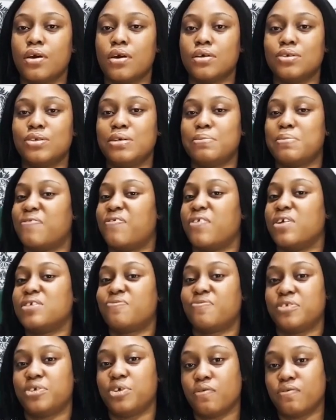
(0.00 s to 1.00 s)
doing my first
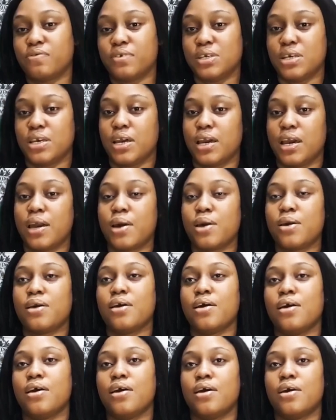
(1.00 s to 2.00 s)
video of the year,
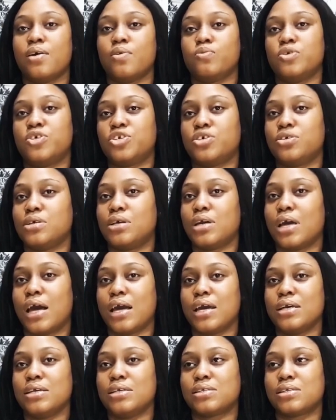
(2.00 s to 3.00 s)
wishing you
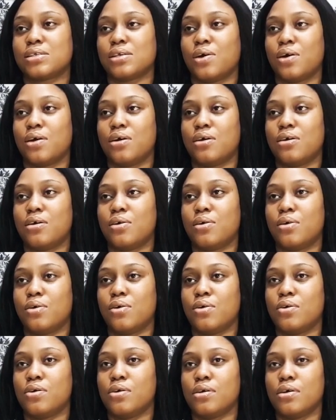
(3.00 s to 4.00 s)
guys a
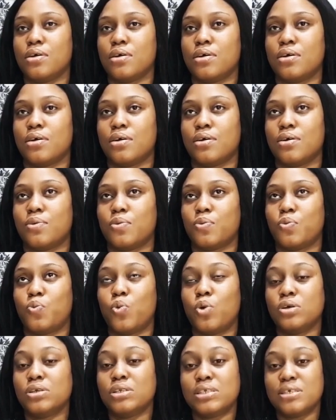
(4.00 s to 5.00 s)

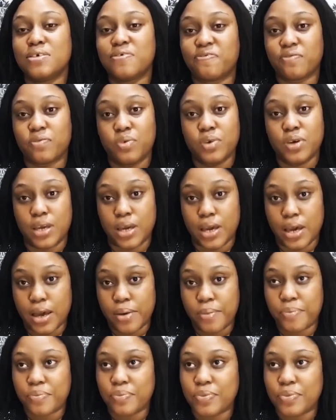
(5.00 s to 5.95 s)
wonderful year.